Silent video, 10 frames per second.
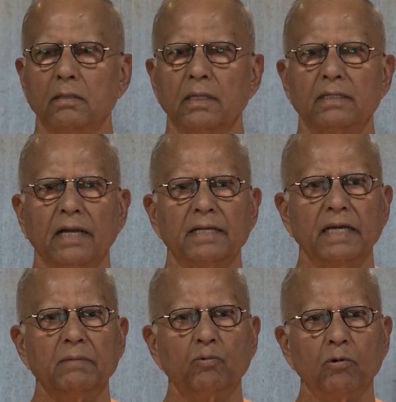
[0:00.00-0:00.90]
that I
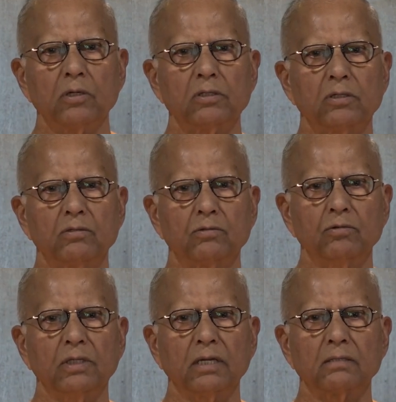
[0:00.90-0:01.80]
gave words
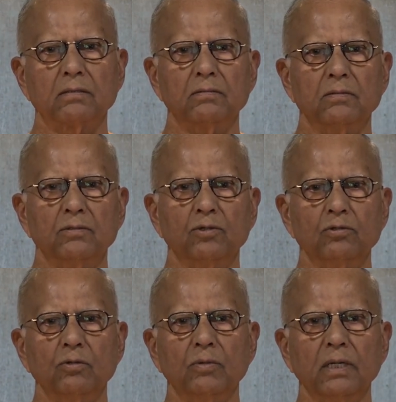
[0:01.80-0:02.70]
to that
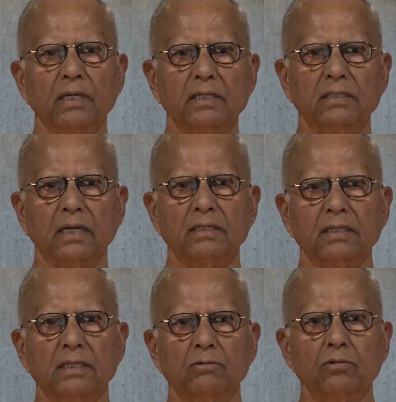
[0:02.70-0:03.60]
Jodhu Malik that
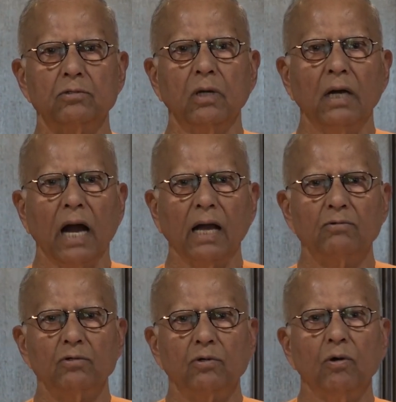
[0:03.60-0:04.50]
he would, I
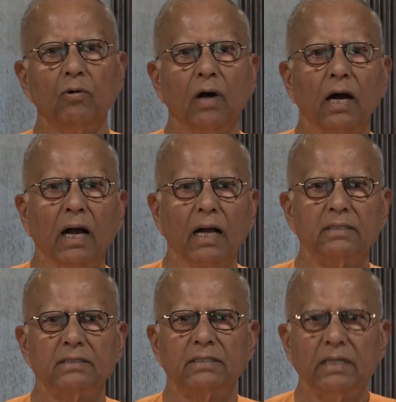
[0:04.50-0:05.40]
would go
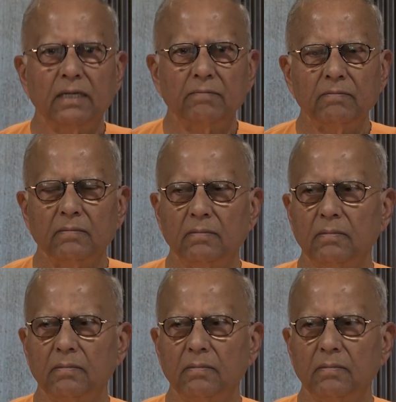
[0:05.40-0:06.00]
and see him.